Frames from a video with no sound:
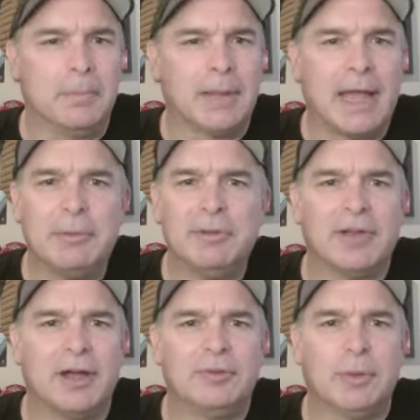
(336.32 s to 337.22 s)
like we
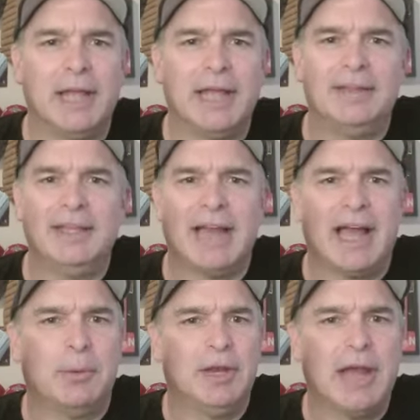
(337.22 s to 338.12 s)
saw in 2018,
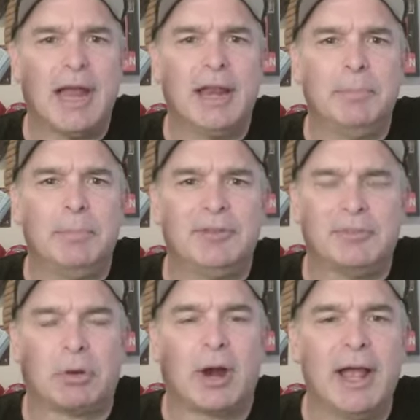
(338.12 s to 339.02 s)
I would not be
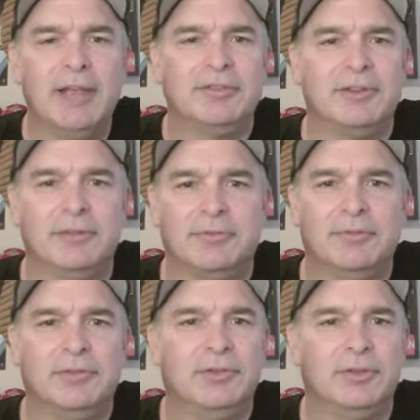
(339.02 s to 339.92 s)
surprised if
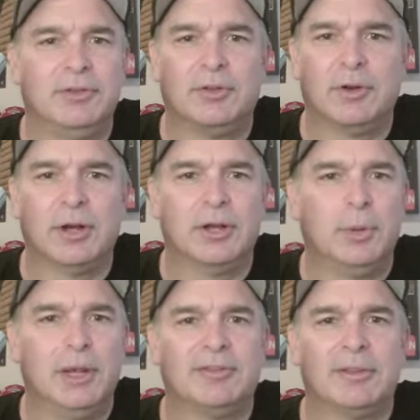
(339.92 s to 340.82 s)
during
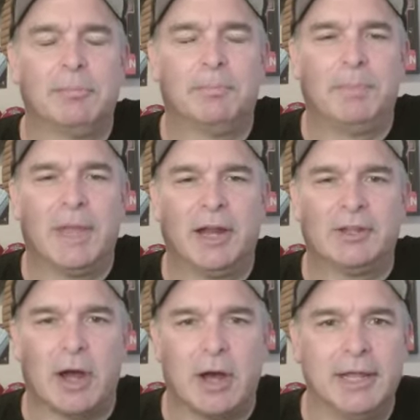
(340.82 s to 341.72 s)
the weeks that
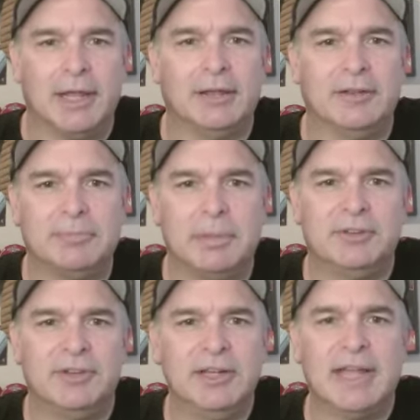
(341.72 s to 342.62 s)
Ohtani is
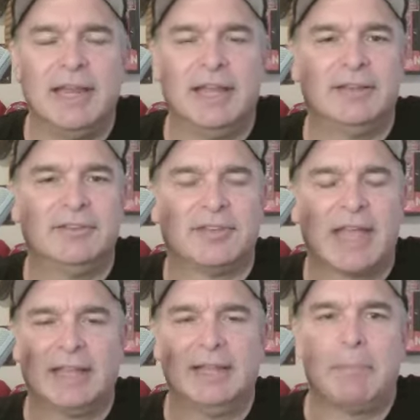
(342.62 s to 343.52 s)
pitching, that he is
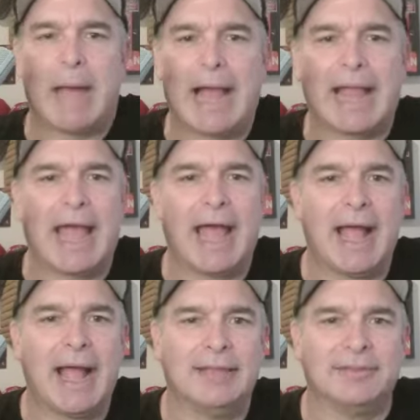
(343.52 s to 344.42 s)
scaling back
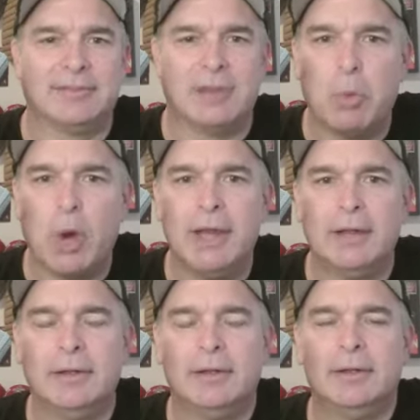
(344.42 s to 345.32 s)
somewhat